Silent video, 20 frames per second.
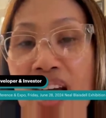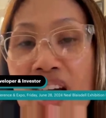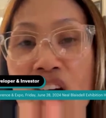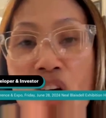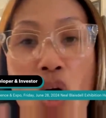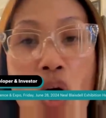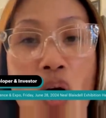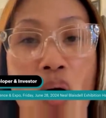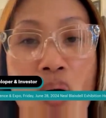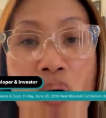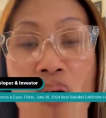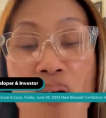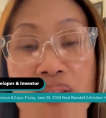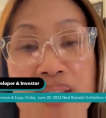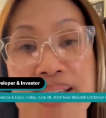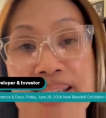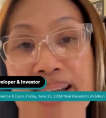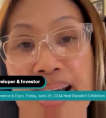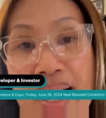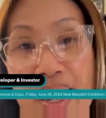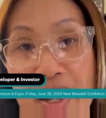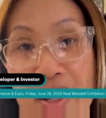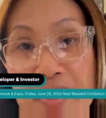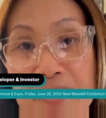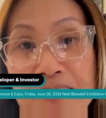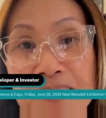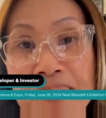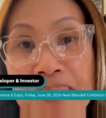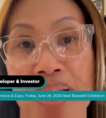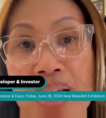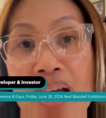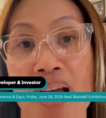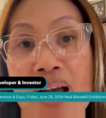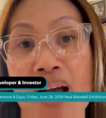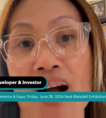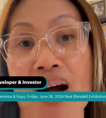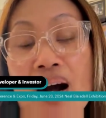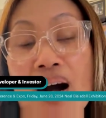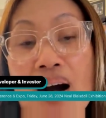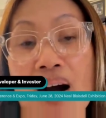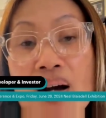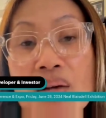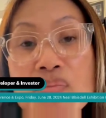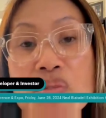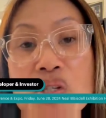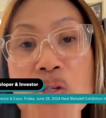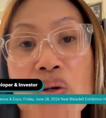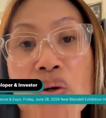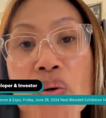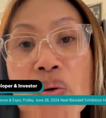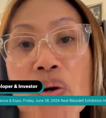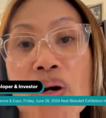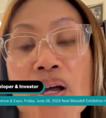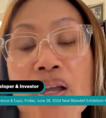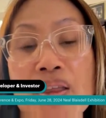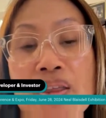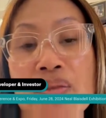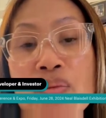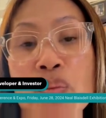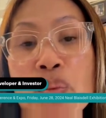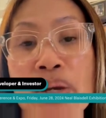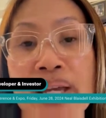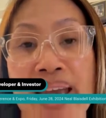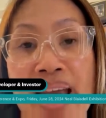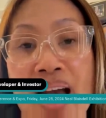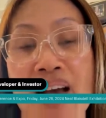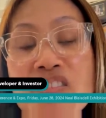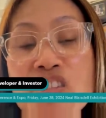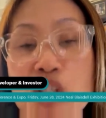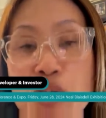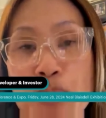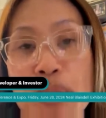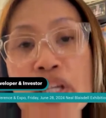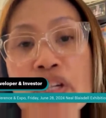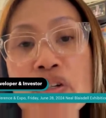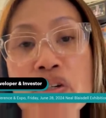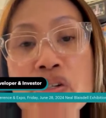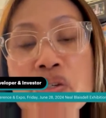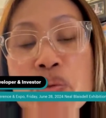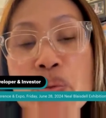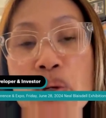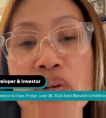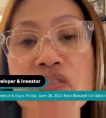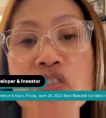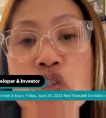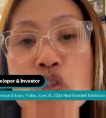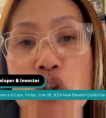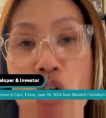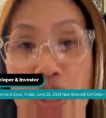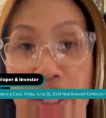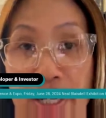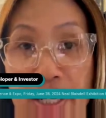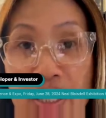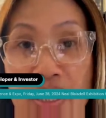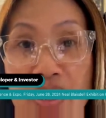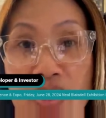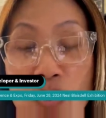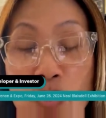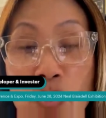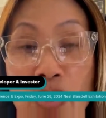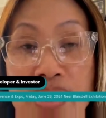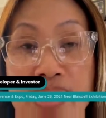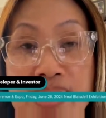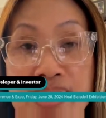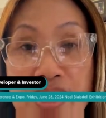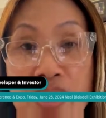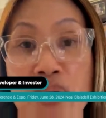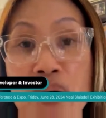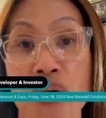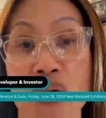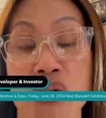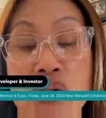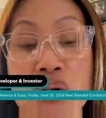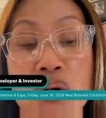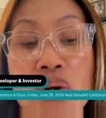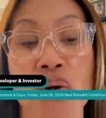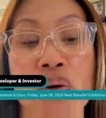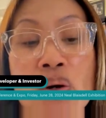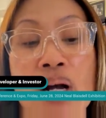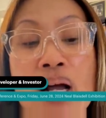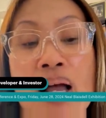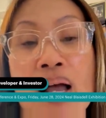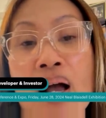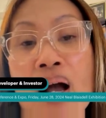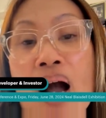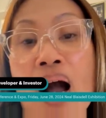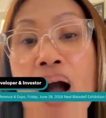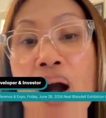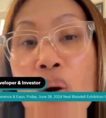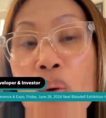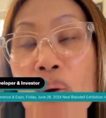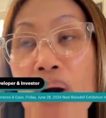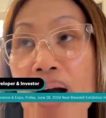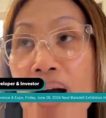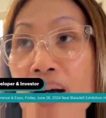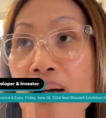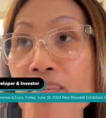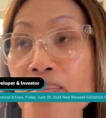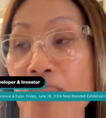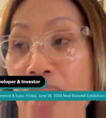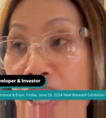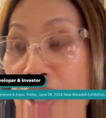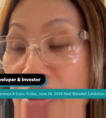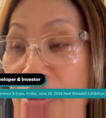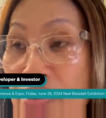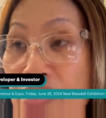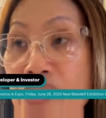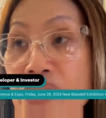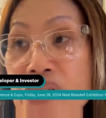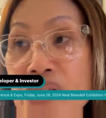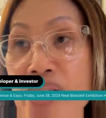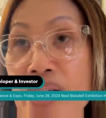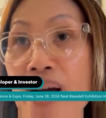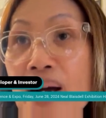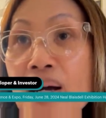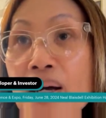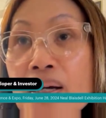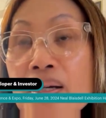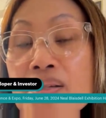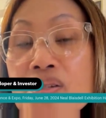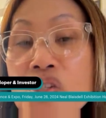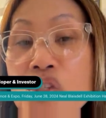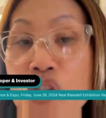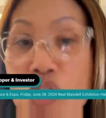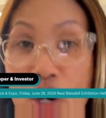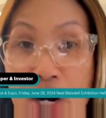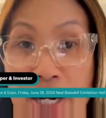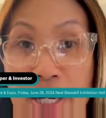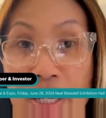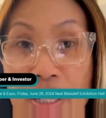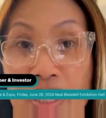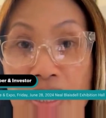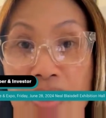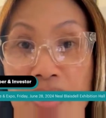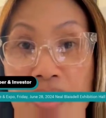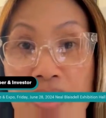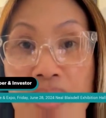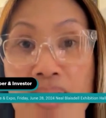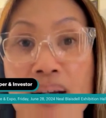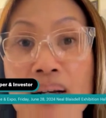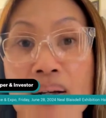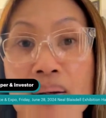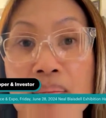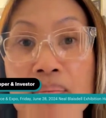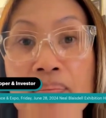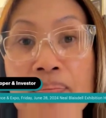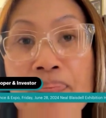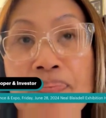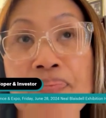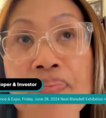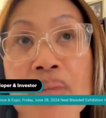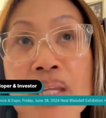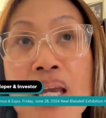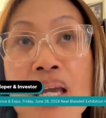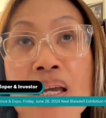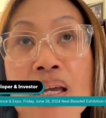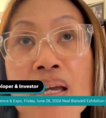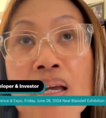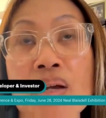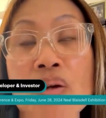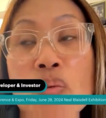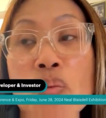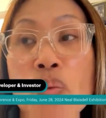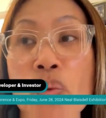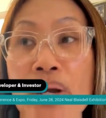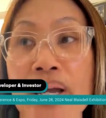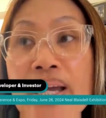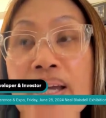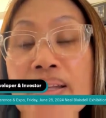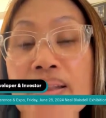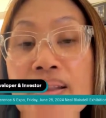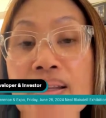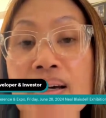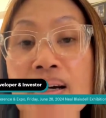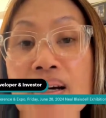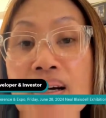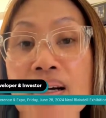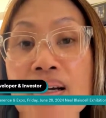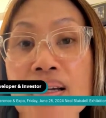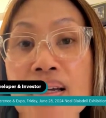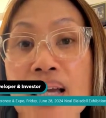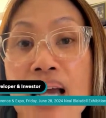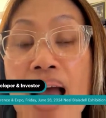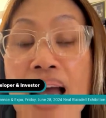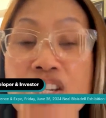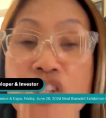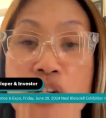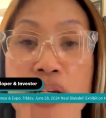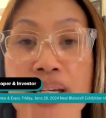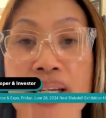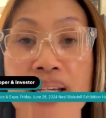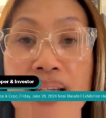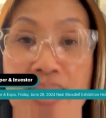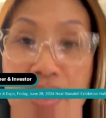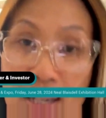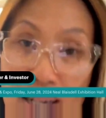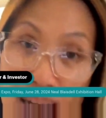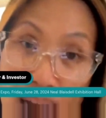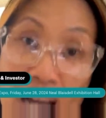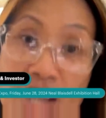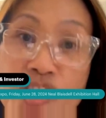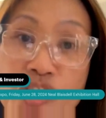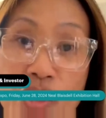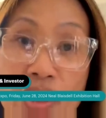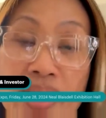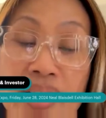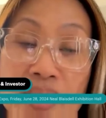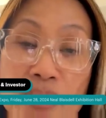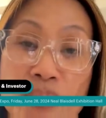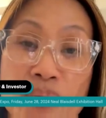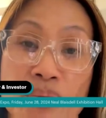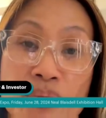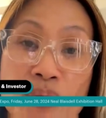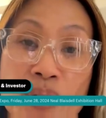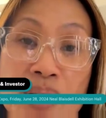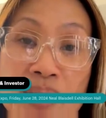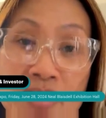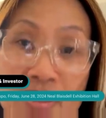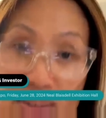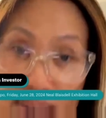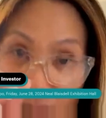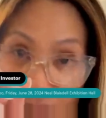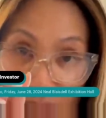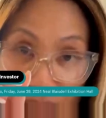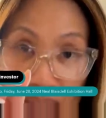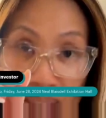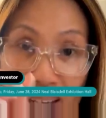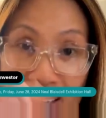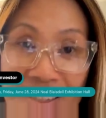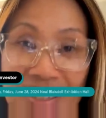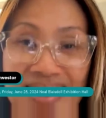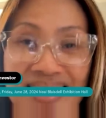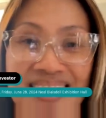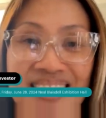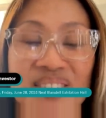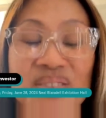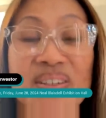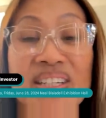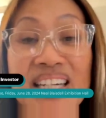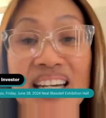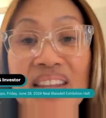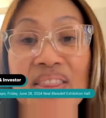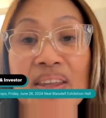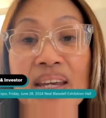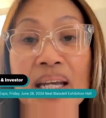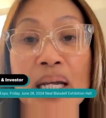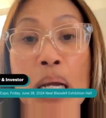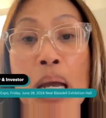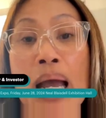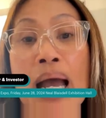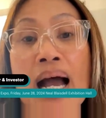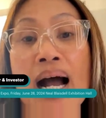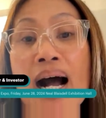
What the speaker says: that all the time. So we have speakers who have started with zero. So how others started. With actually I started with nothing with nothing.